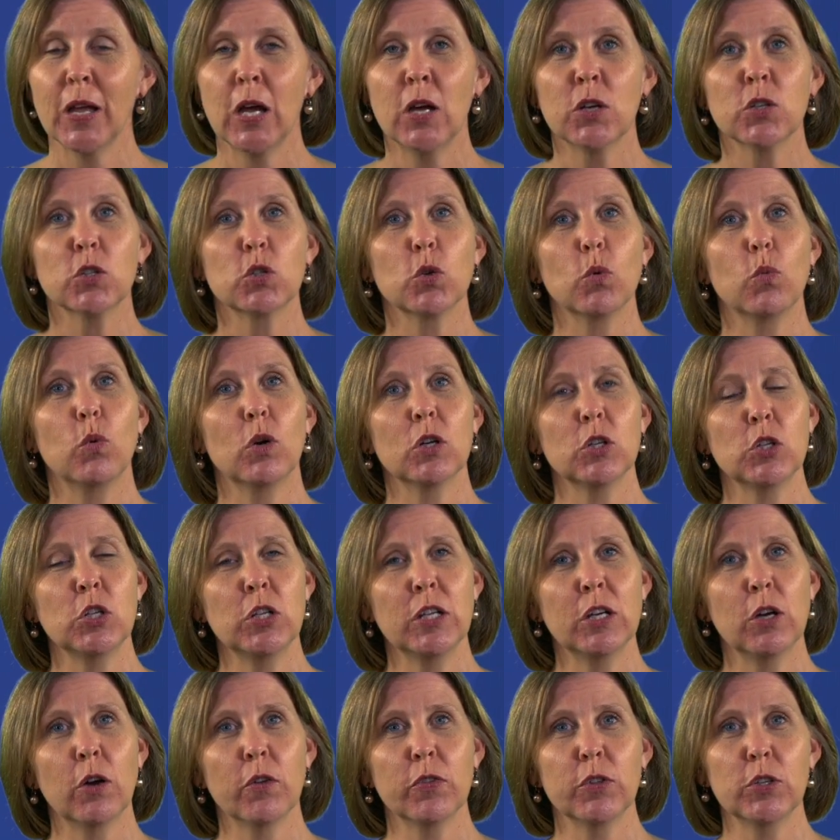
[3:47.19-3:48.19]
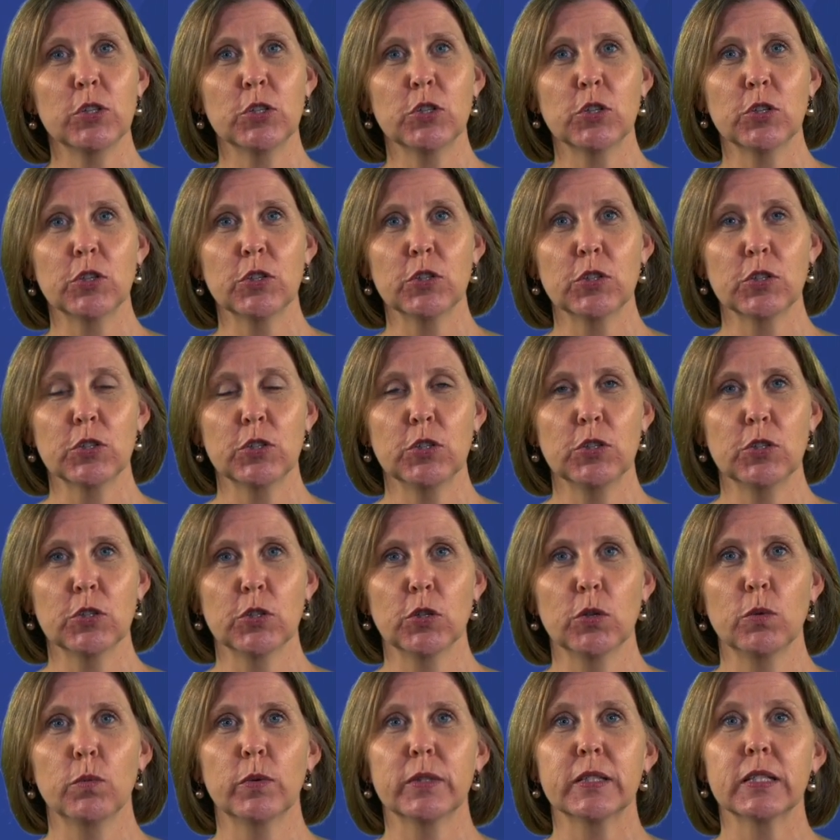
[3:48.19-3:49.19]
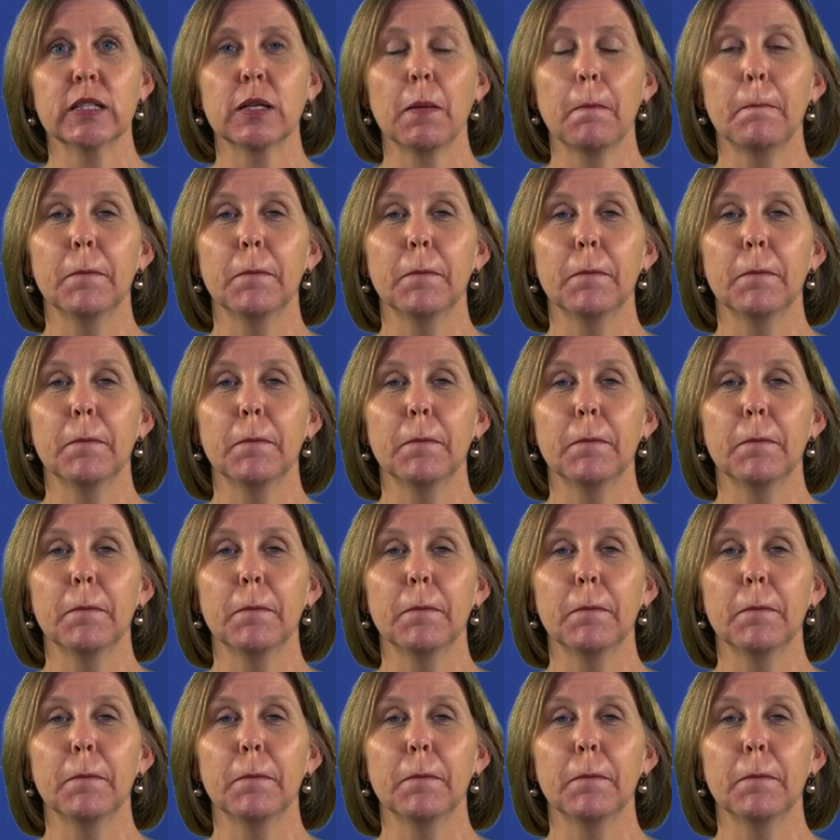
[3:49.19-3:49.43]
So what she got the students to do was to